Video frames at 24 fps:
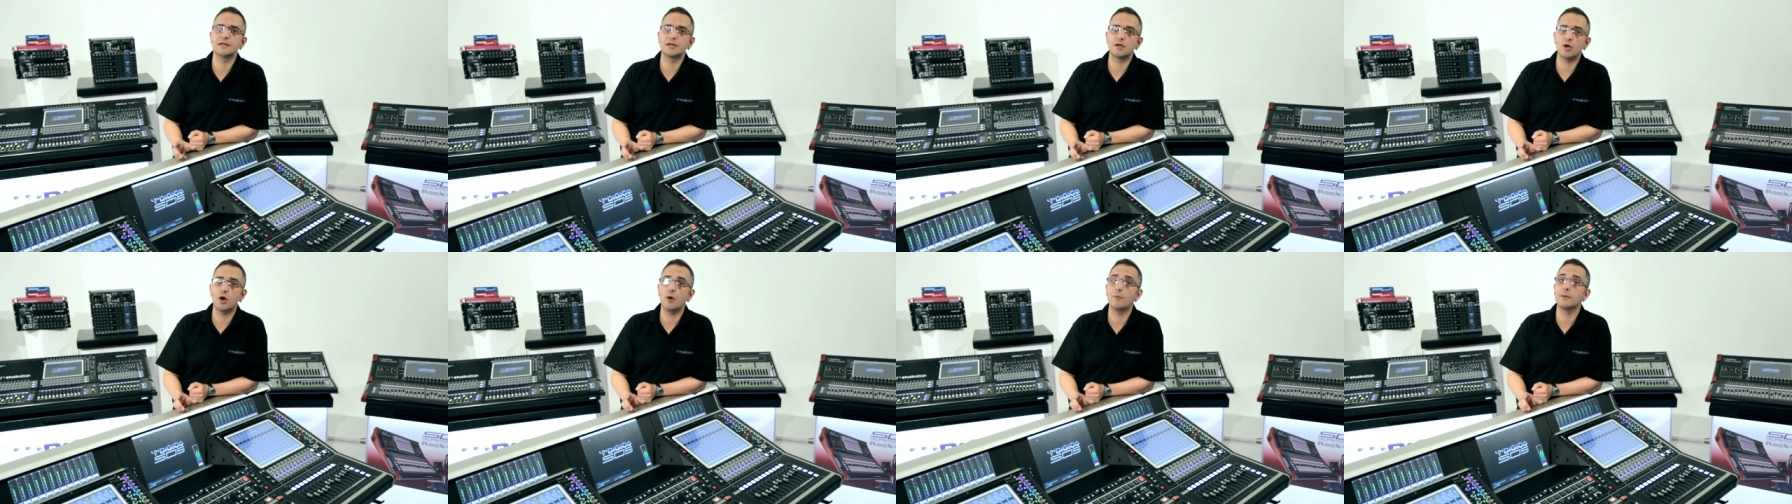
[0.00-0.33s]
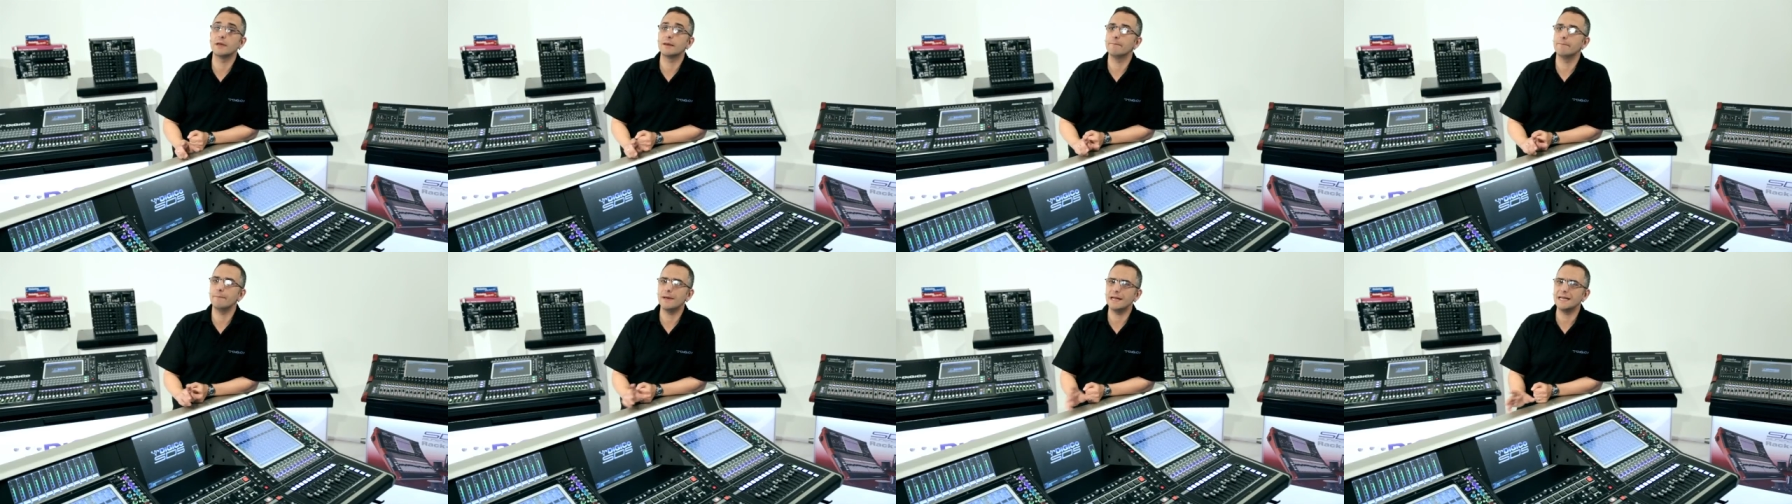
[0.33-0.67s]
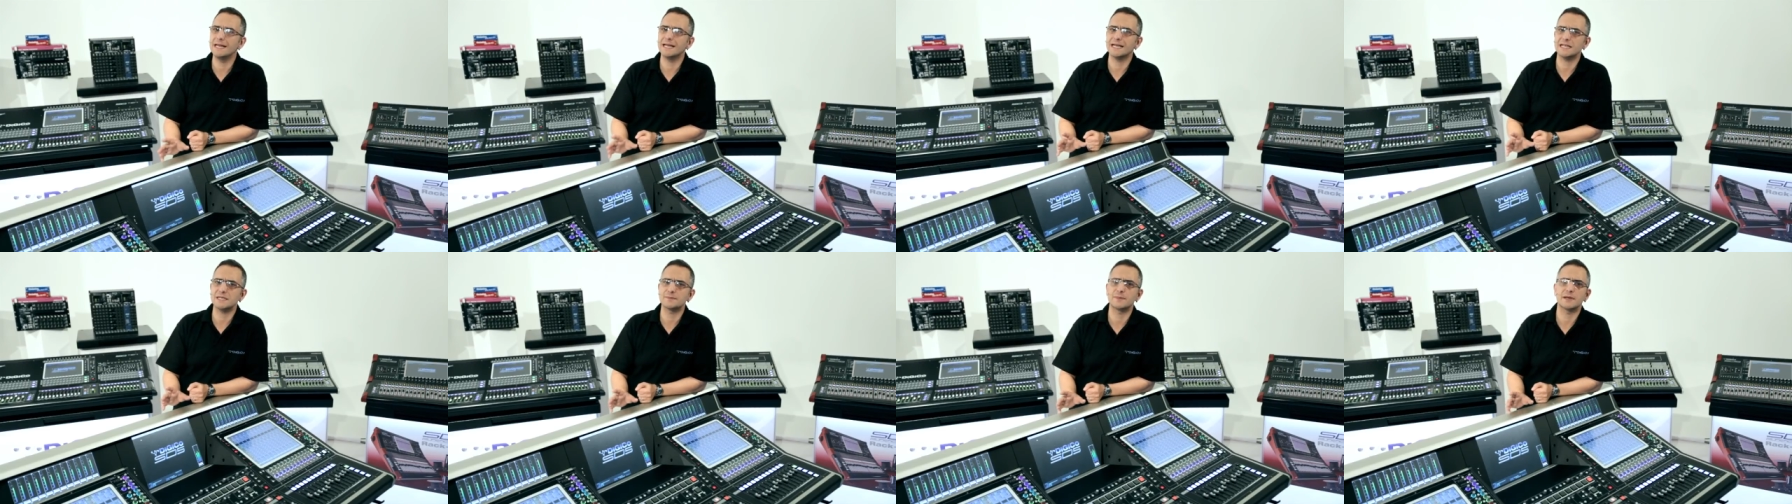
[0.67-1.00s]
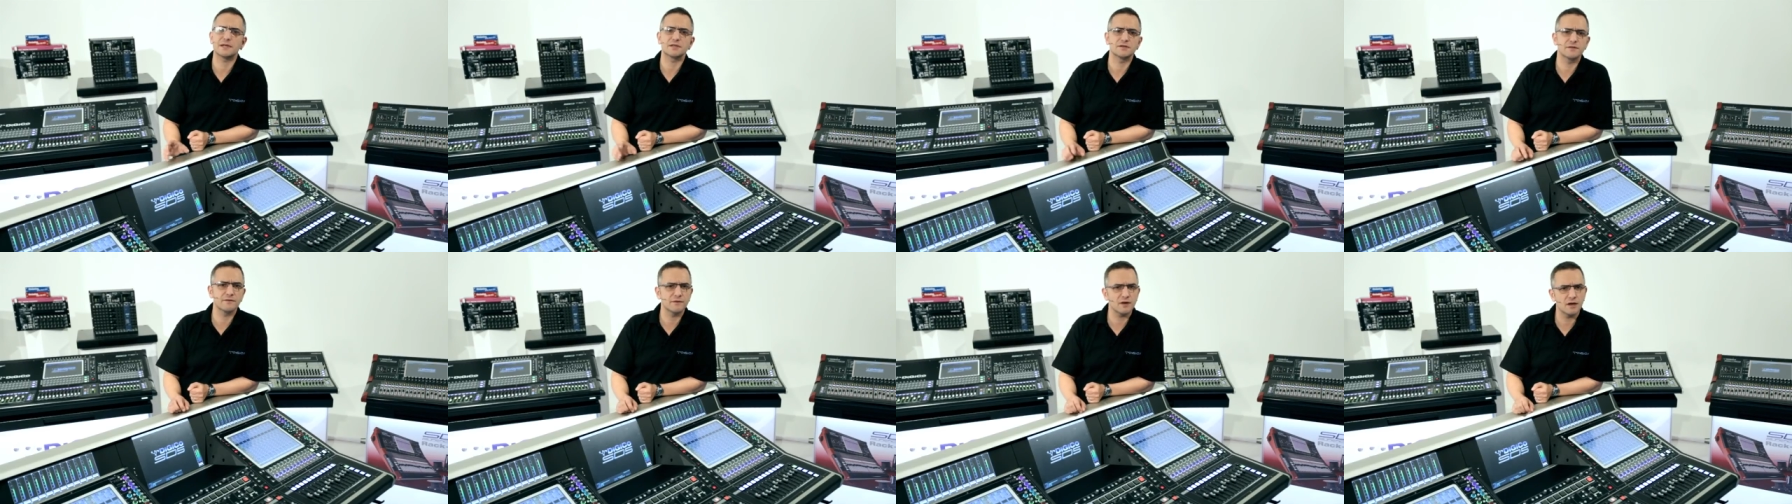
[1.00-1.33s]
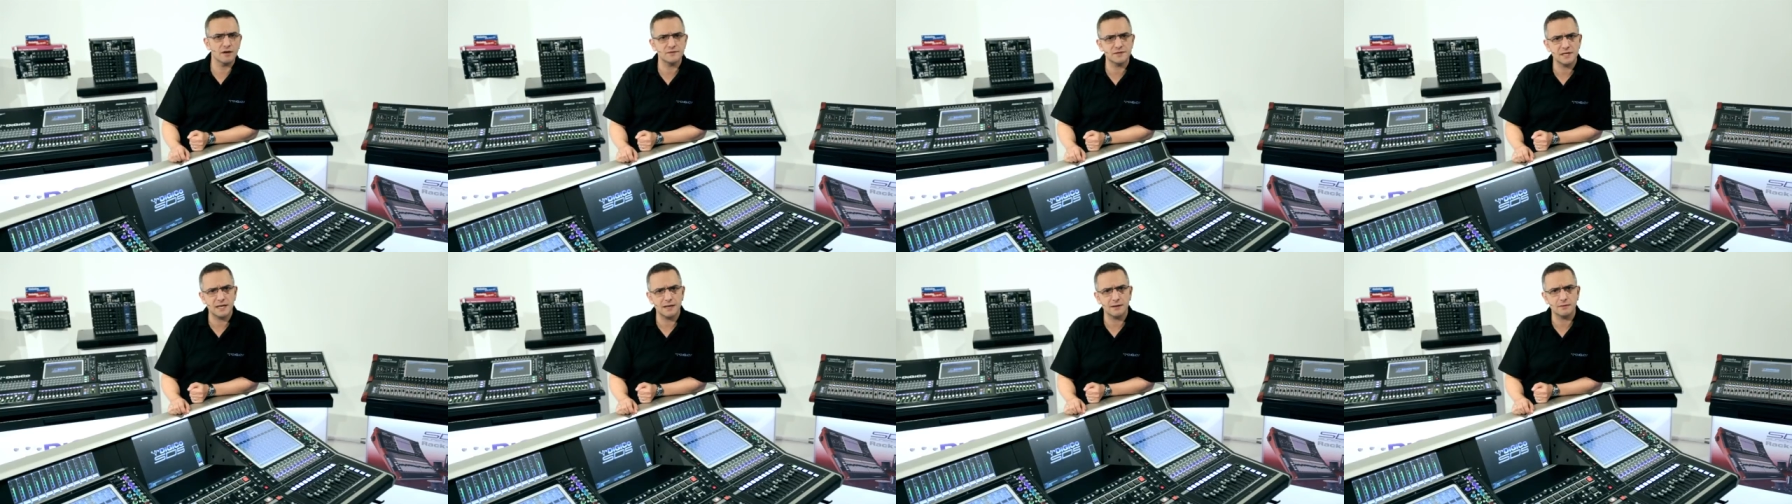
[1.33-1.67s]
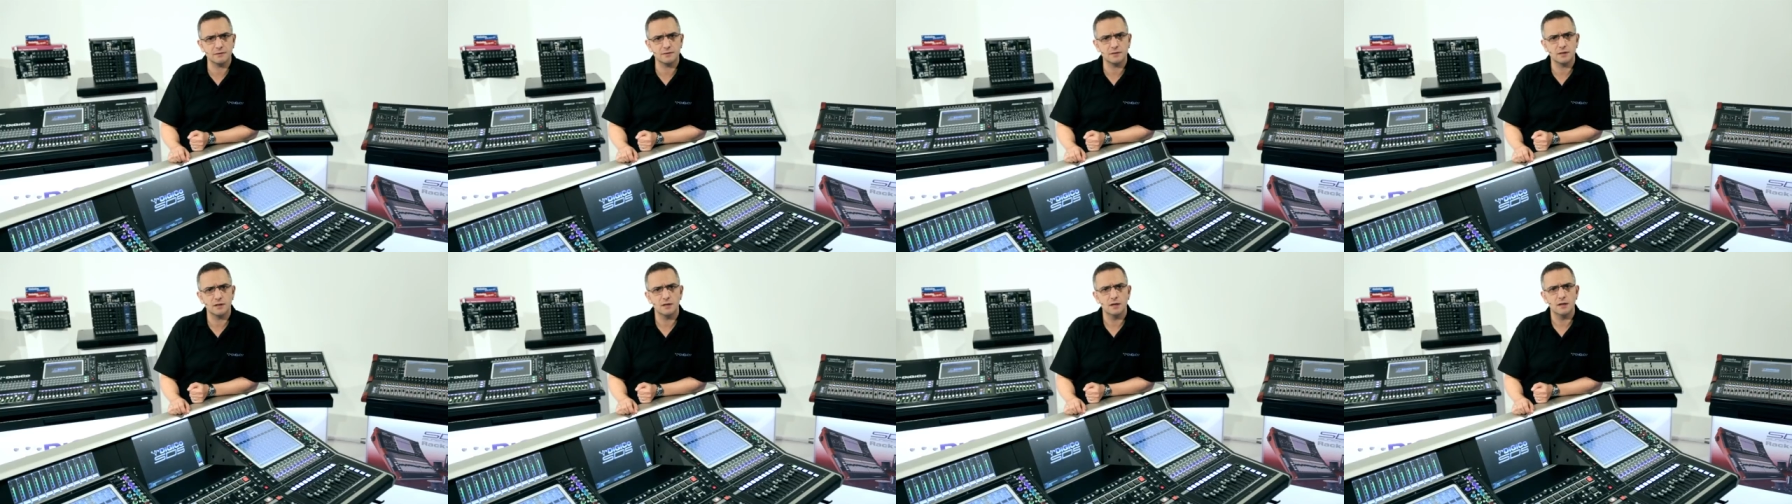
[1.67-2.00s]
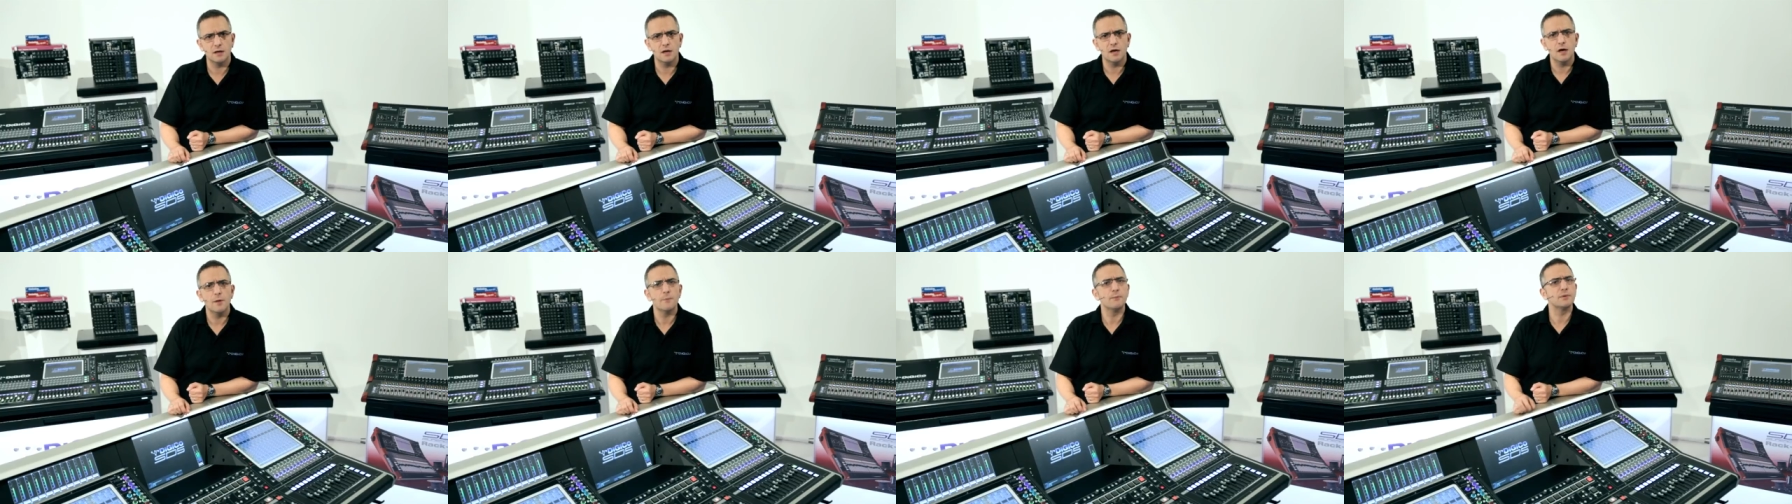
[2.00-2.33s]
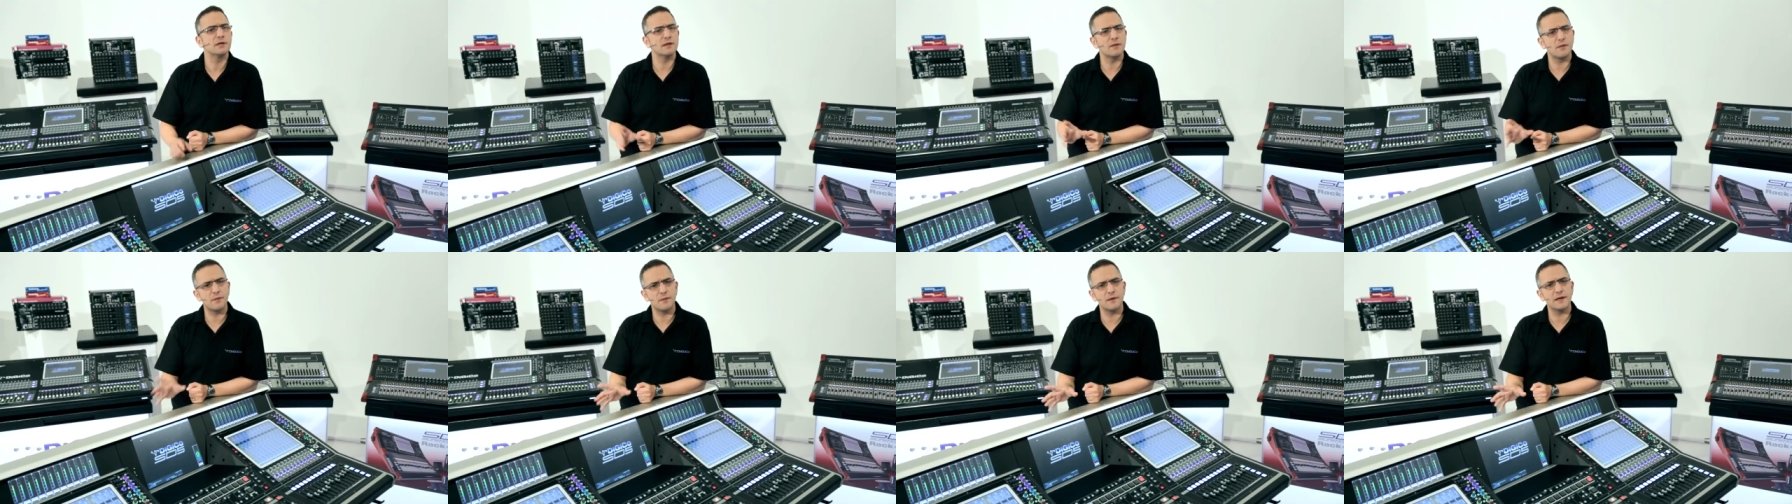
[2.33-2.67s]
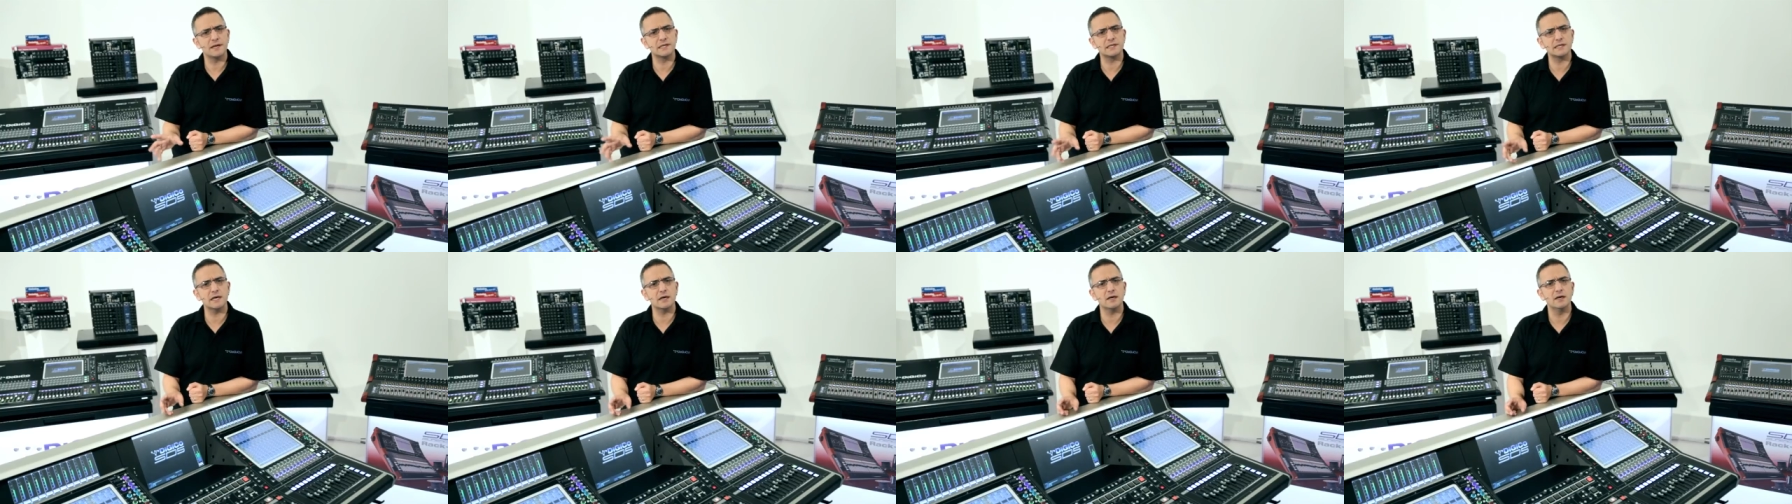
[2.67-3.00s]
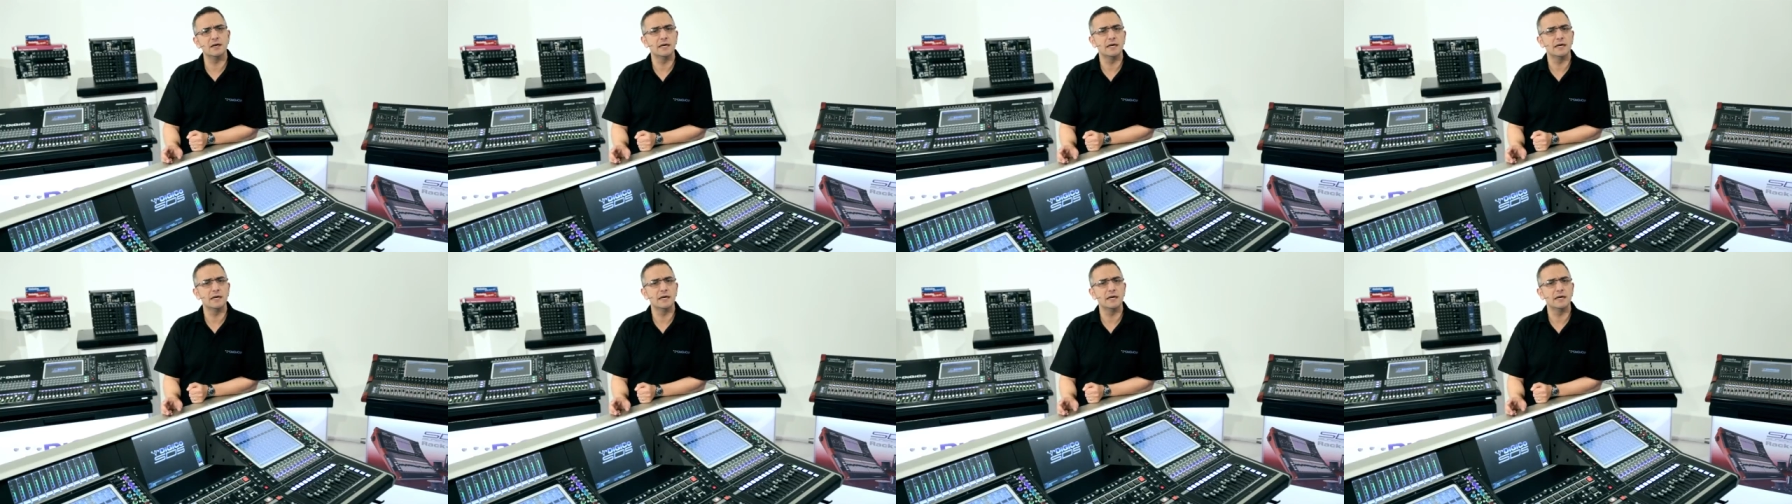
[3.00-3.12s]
common in many aspects of live sound, but in theatre